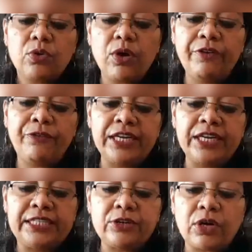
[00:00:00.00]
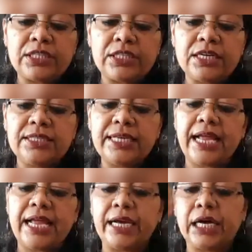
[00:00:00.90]
qualified
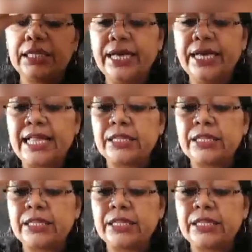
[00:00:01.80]
doctors, and other